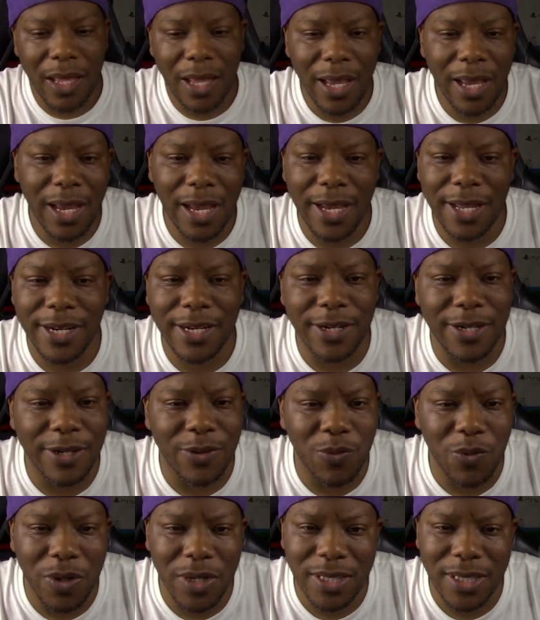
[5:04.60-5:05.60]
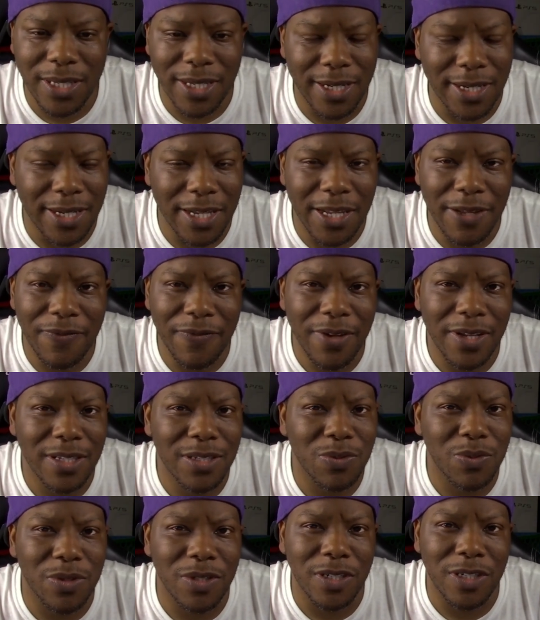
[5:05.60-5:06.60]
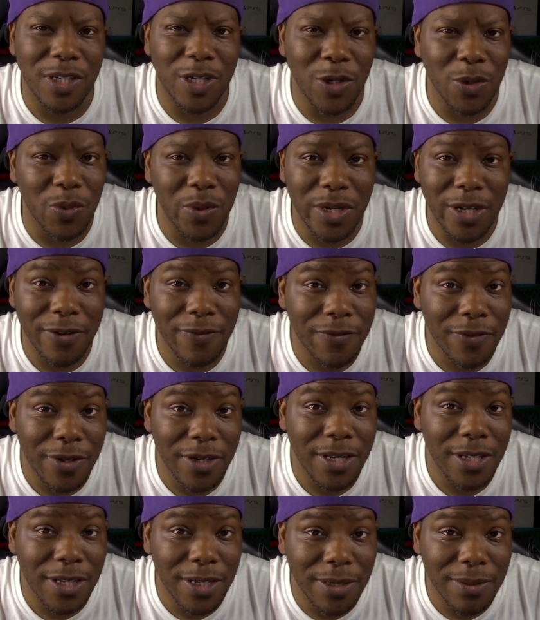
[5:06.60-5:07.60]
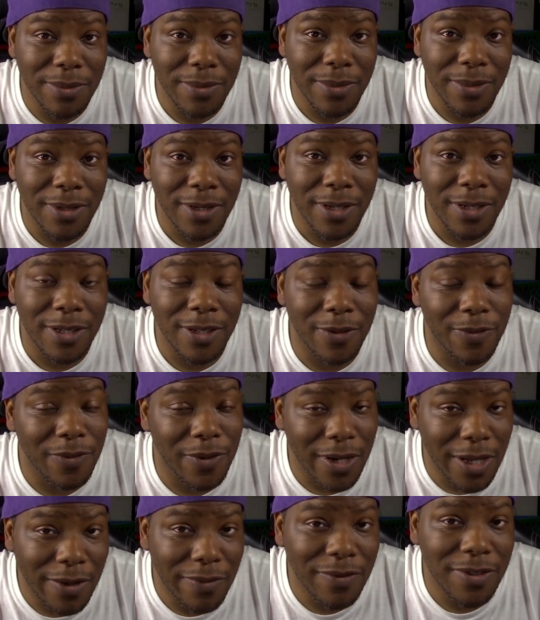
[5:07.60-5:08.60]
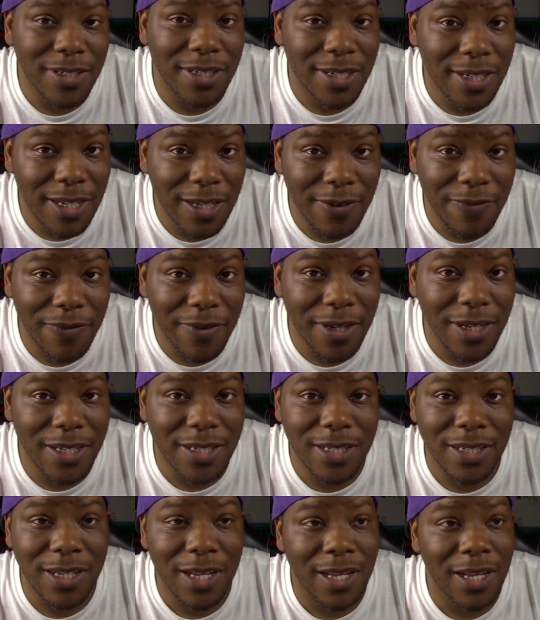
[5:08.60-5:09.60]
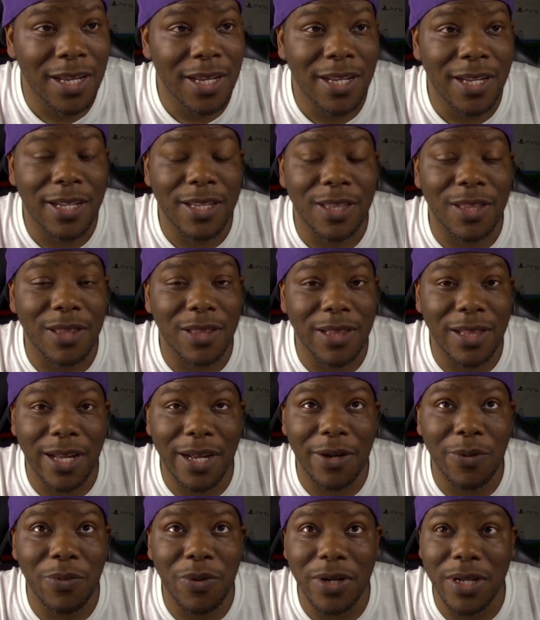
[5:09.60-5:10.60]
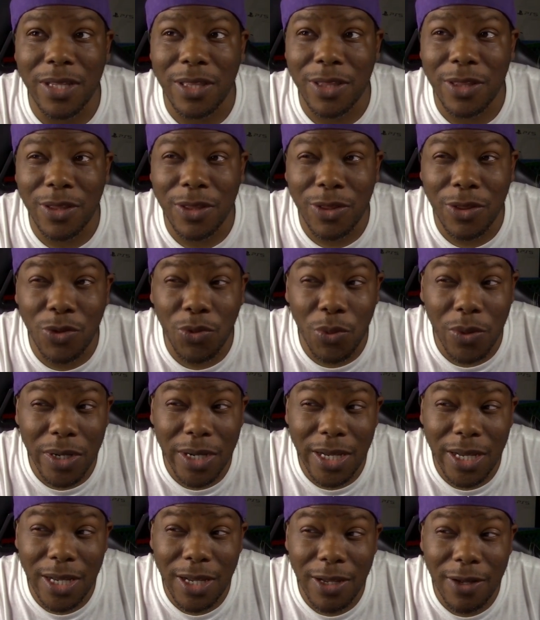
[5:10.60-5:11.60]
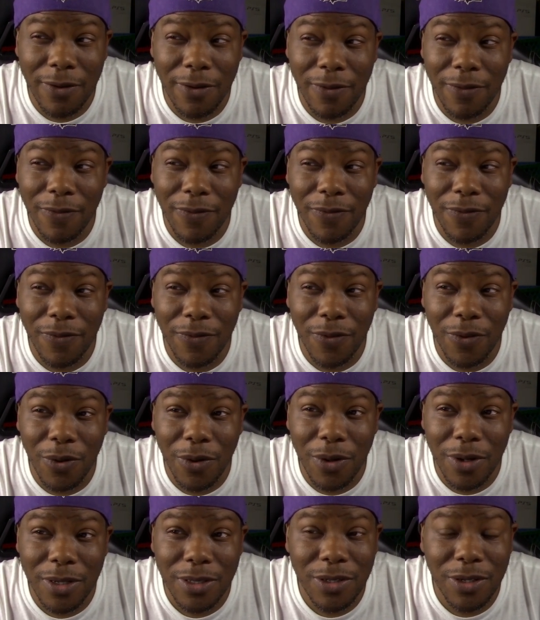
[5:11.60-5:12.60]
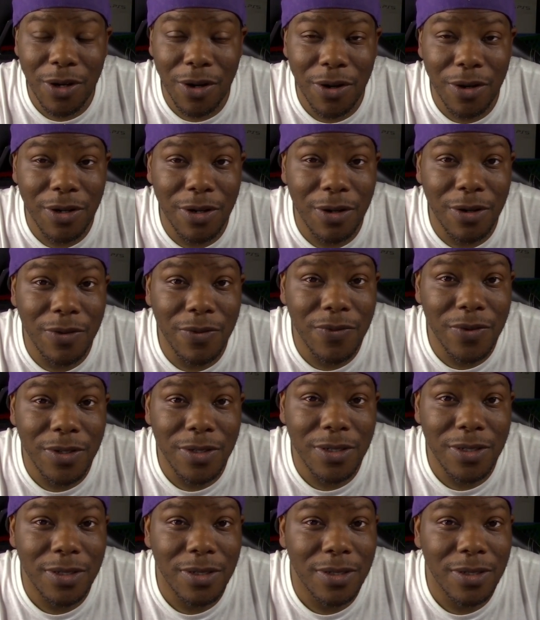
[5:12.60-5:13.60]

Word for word: And the, what the defense was doing for him, the Ravens defense, like what, three, four turnovers